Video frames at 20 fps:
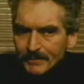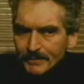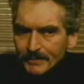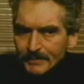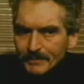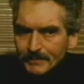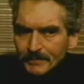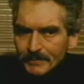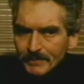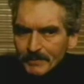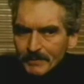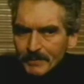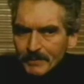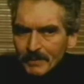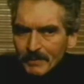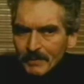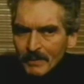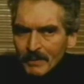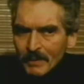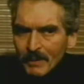
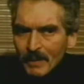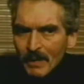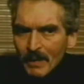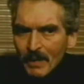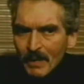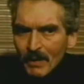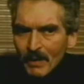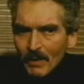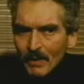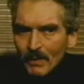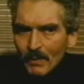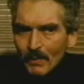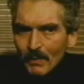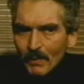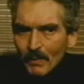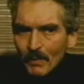Nothing is said.